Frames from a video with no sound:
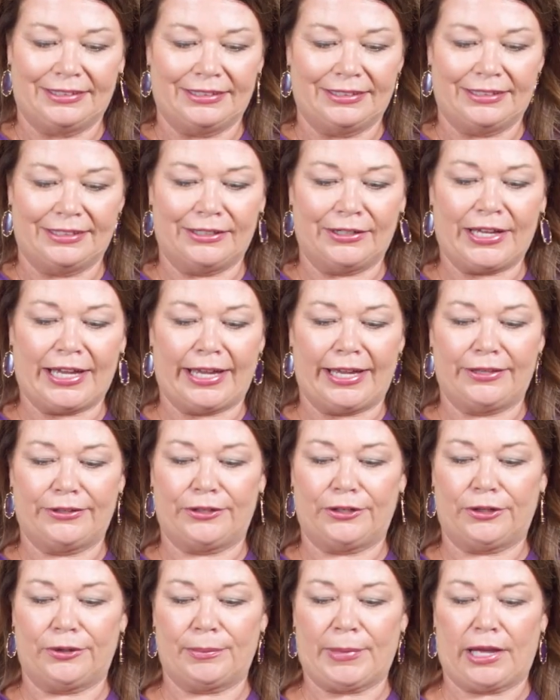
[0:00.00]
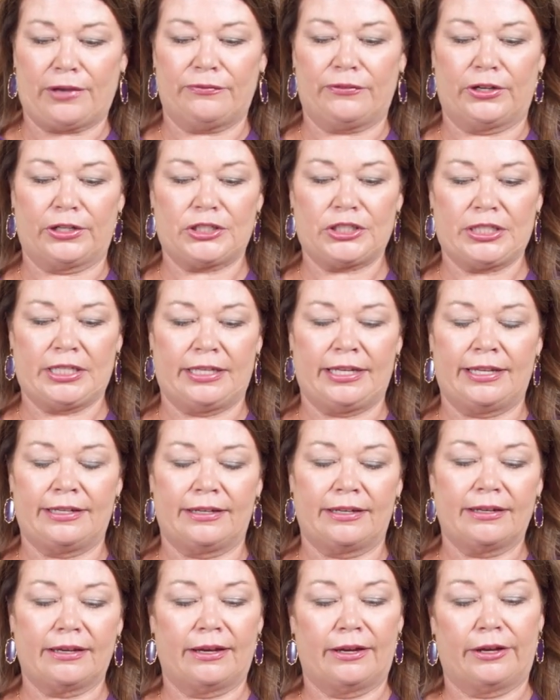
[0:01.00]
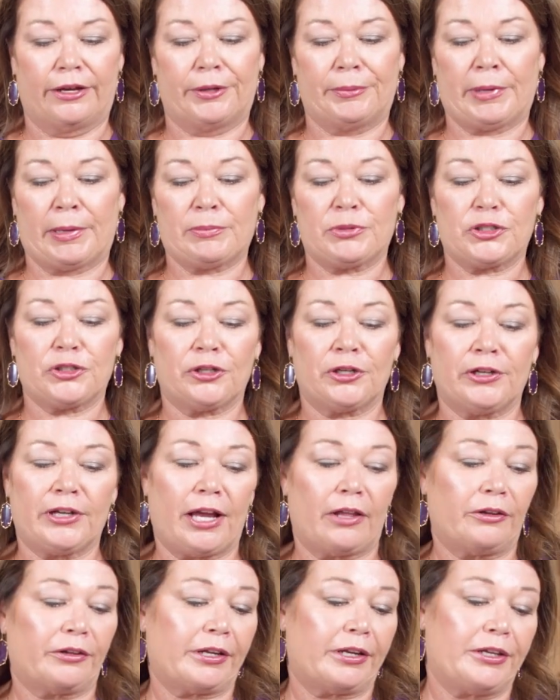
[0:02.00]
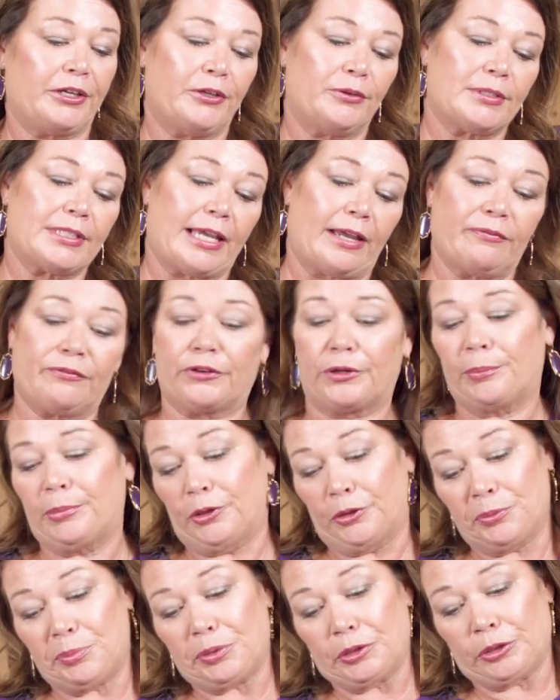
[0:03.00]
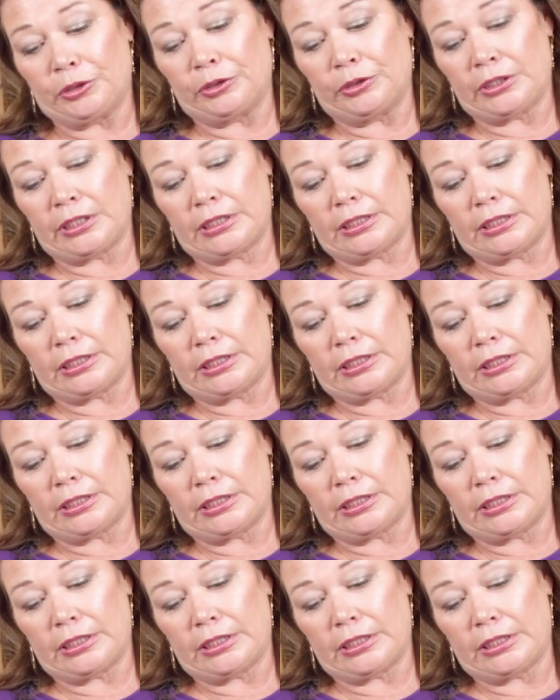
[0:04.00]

Okay, a little malfunction, and I'm sure y'all are going to use that for bloopers.